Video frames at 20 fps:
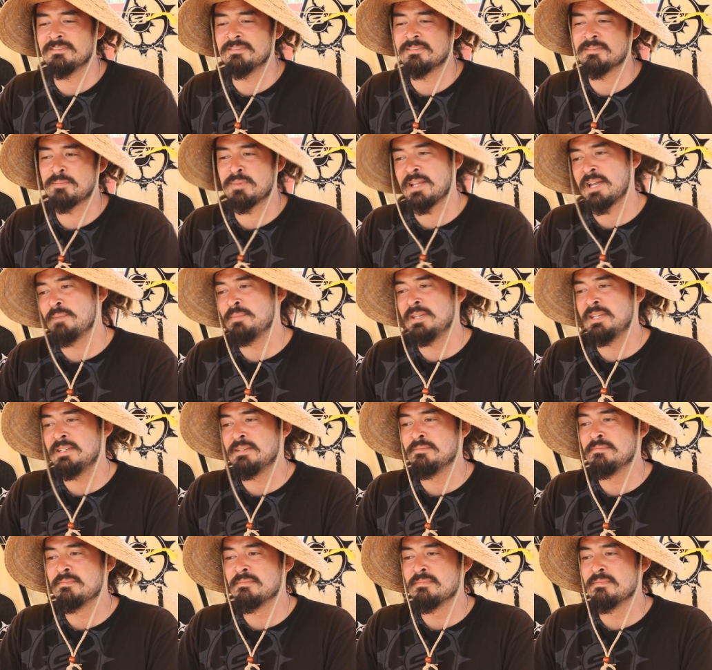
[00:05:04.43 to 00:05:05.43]
plan
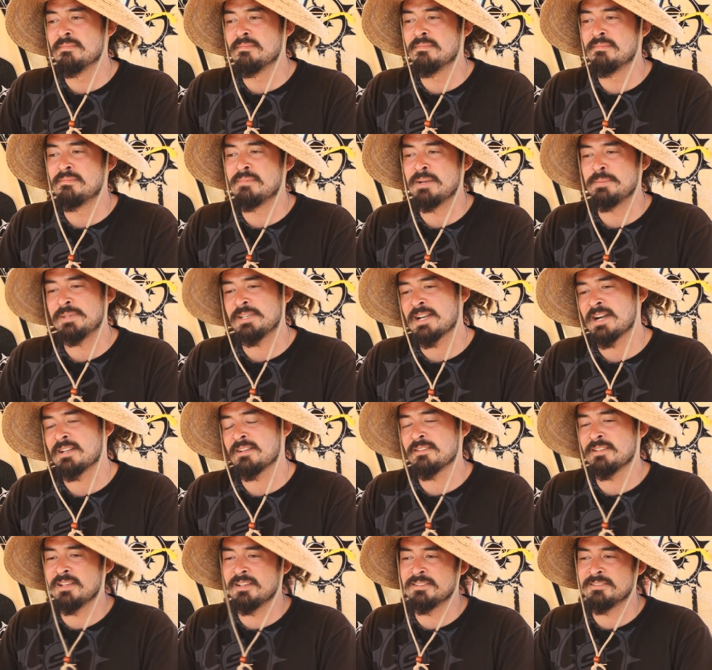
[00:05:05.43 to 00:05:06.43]
B might be kind
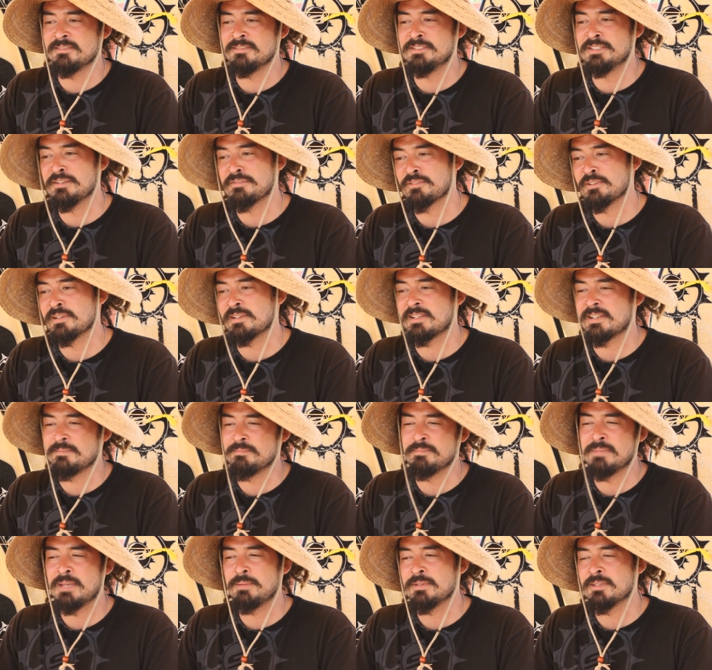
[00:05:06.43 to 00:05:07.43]
of different,
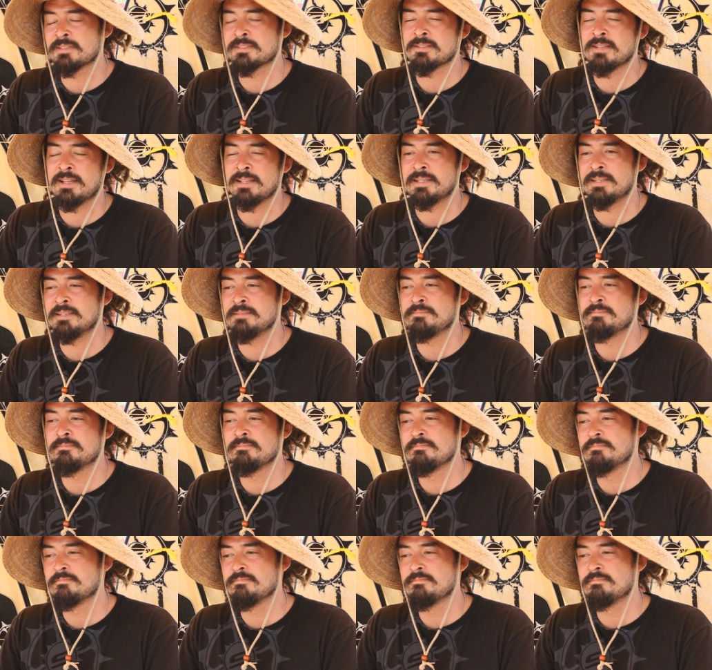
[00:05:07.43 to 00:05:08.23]
maybe slightly